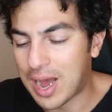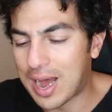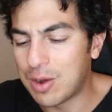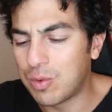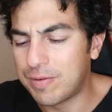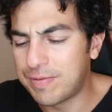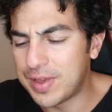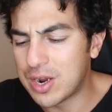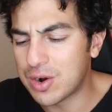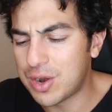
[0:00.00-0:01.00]
I will
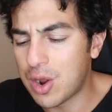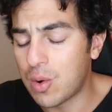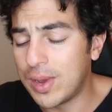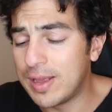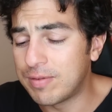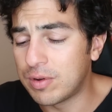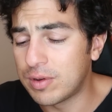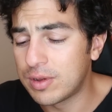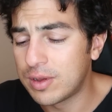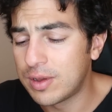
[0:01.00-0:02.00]
fear no evil.